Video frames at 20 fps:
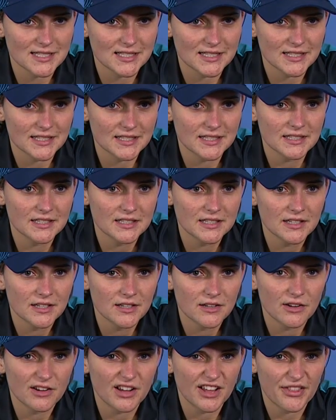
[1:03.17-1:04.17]
And
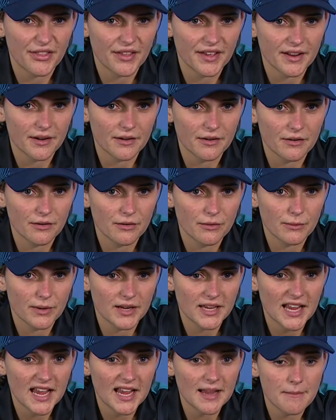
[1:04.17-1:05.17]
I think we
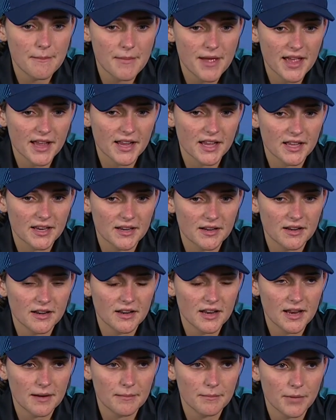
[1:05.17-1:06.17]
came back
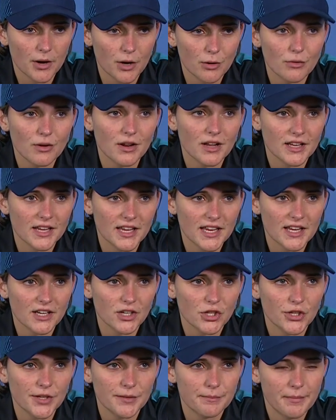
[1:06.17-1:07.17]
and bowled again
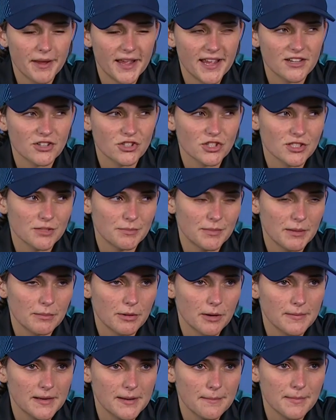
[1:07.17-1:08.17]
good in patches, but
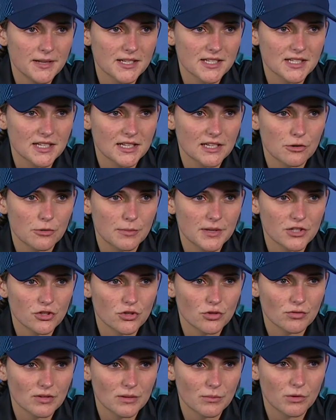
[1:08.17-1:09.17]
probably missed a little bit
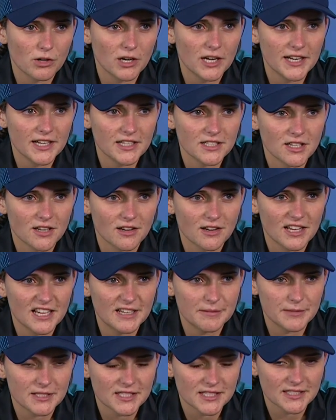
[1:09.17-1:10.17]
short and wide at times.